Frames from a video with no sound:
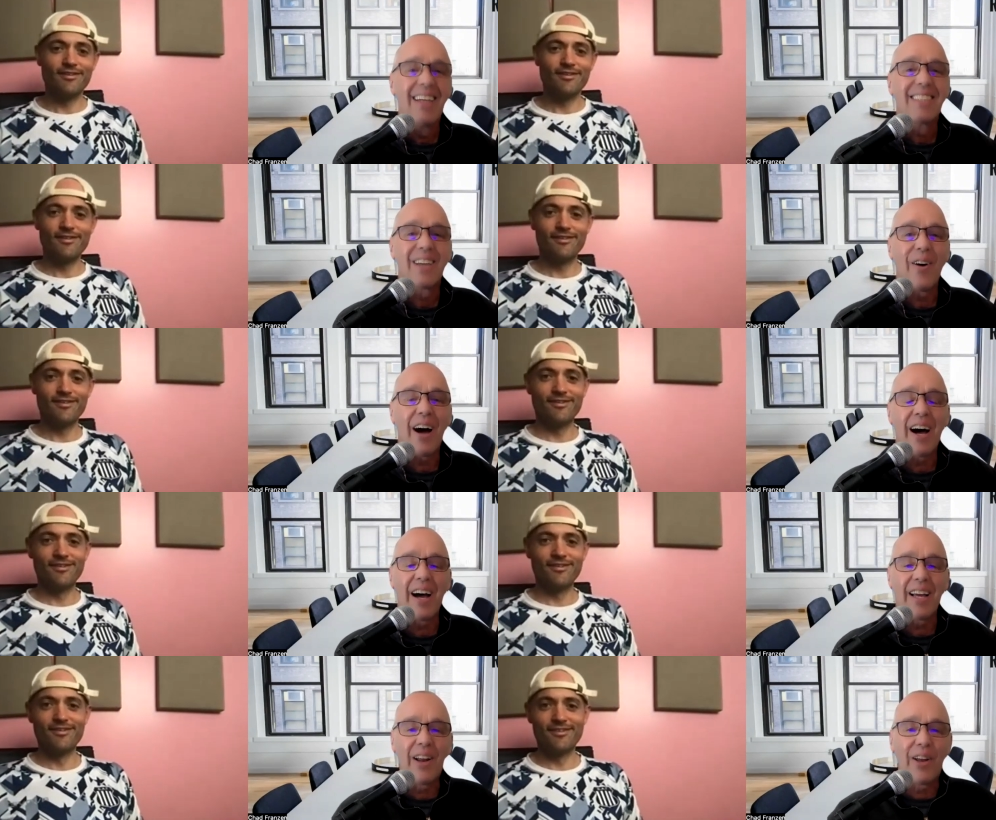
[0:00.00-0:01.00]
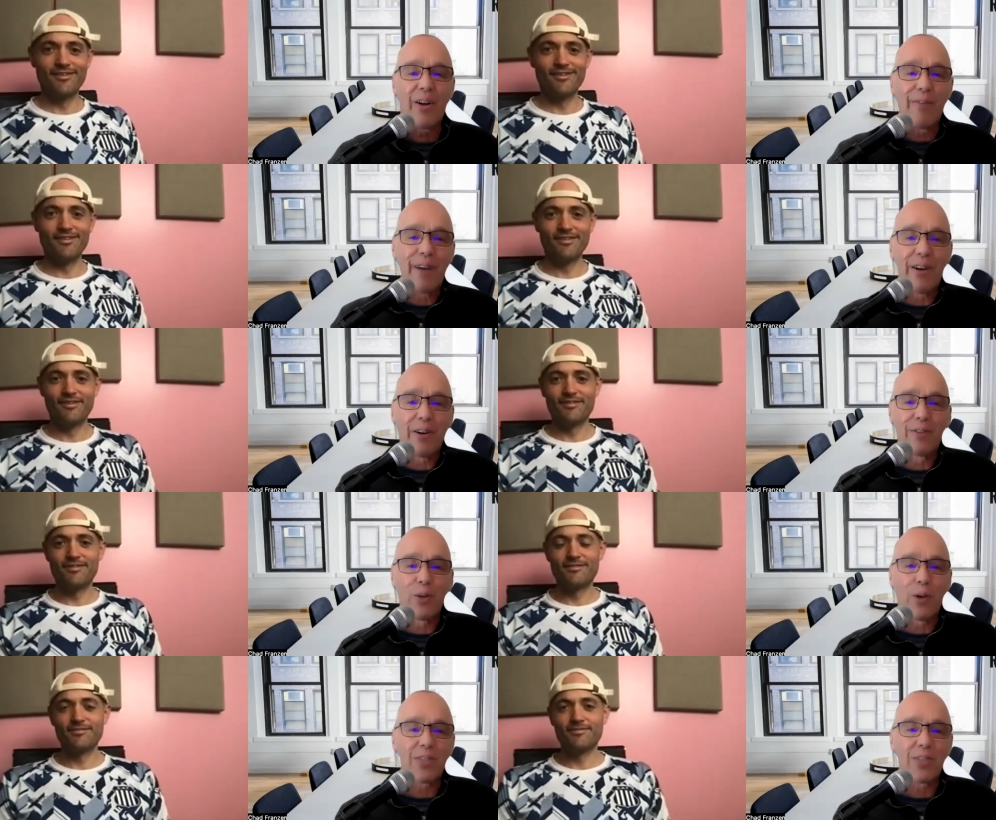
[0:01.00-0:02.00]
Speaker 1: so, uh, you know, you're a founder of two
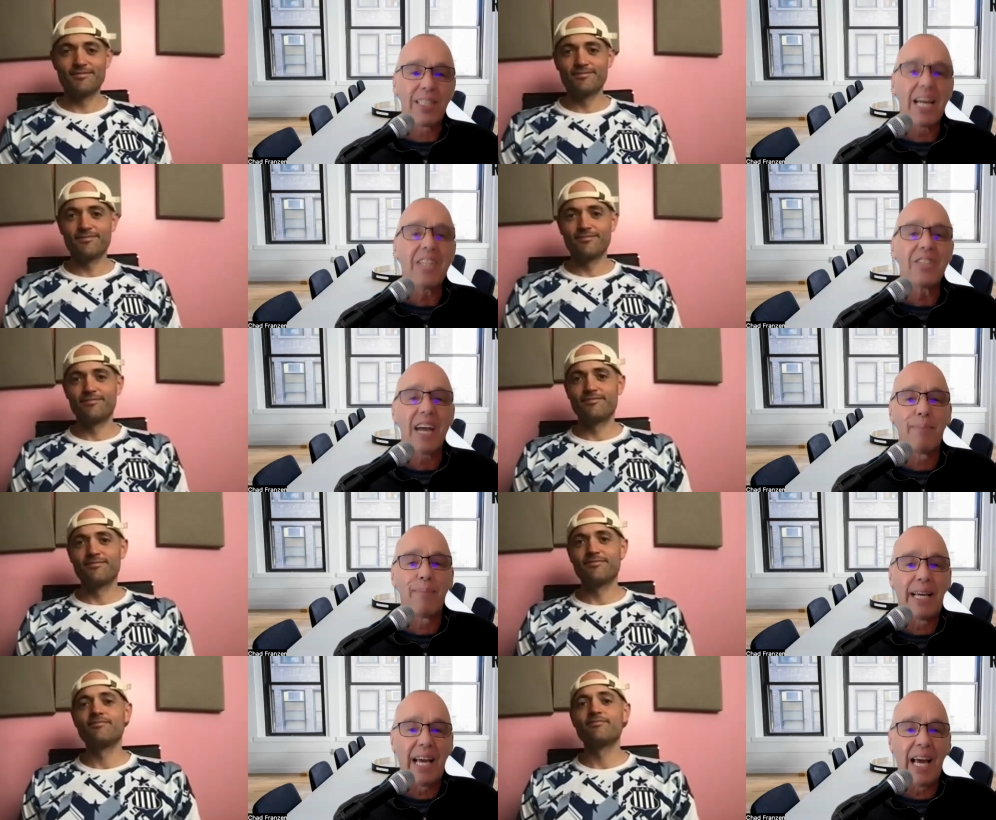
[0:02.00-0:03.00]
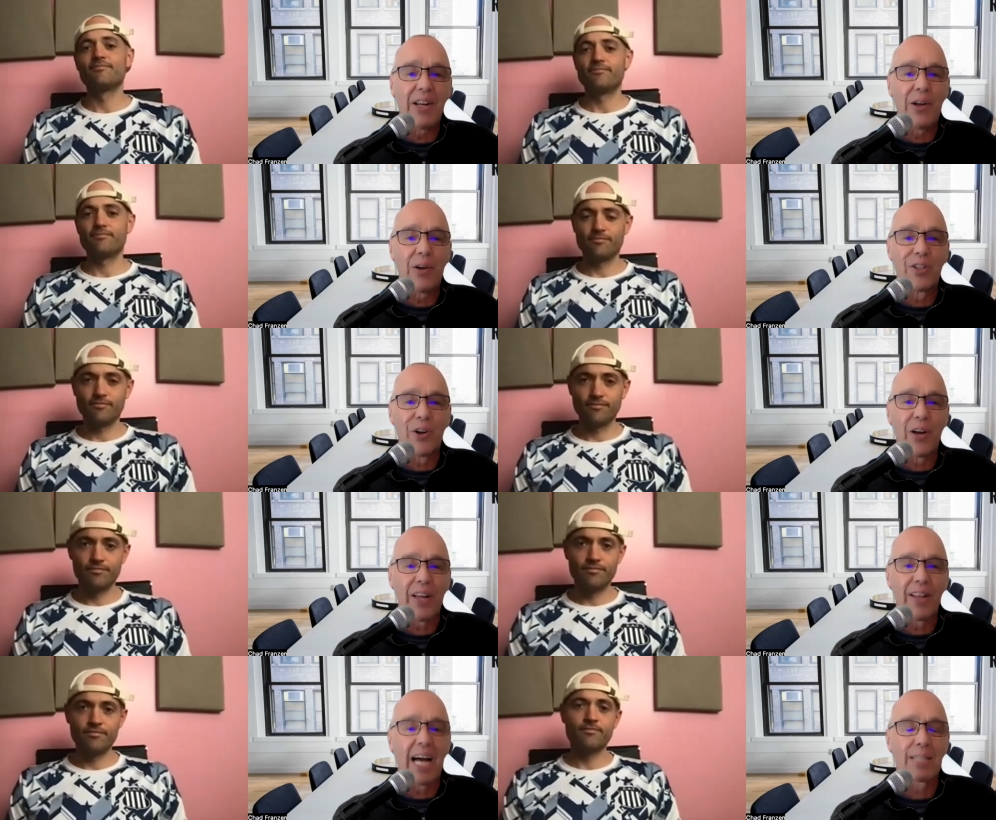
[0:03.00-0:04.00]
restaurants. How did you kind of begin your journey in
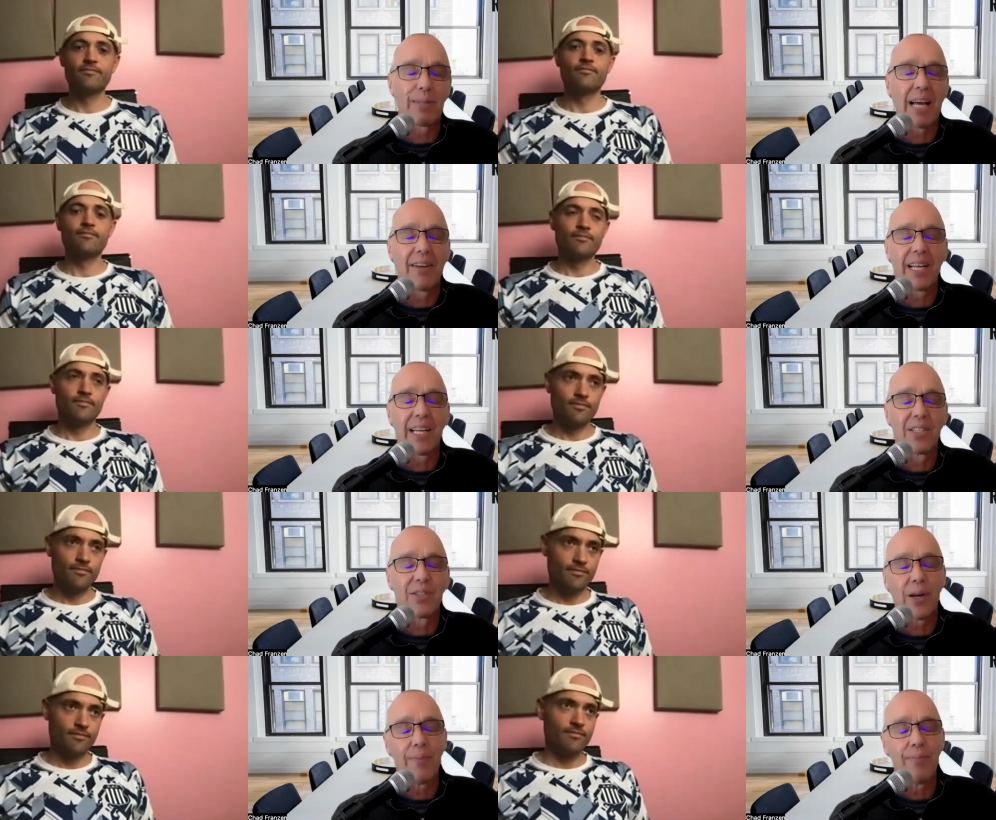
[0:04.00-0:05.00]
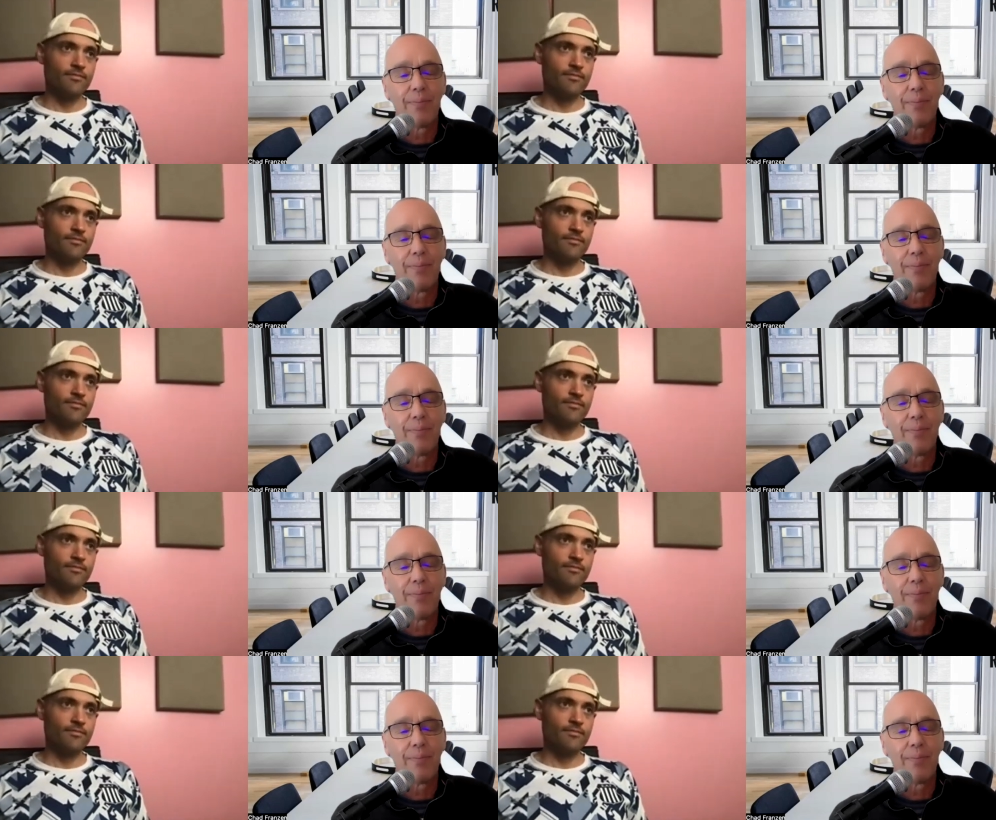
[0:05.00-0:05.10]
the hospitality industry?